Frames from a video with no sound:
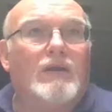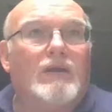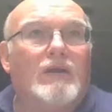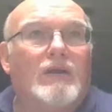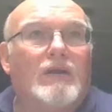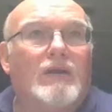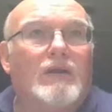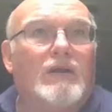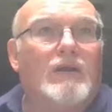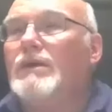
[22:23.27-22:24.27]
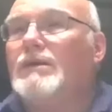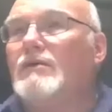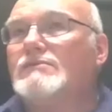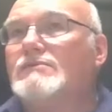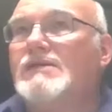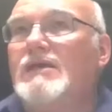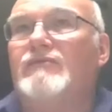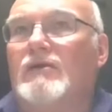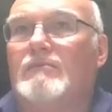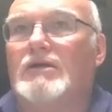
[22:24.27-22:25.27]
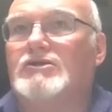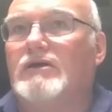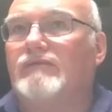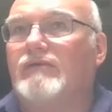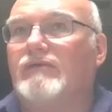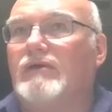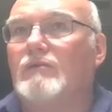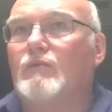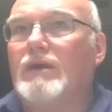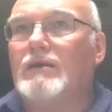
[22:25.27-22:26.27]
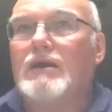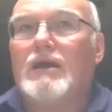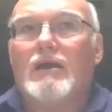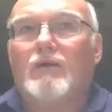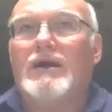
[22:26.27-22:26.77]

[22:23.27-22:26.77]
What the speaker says: very much of it. We turn a blind eye,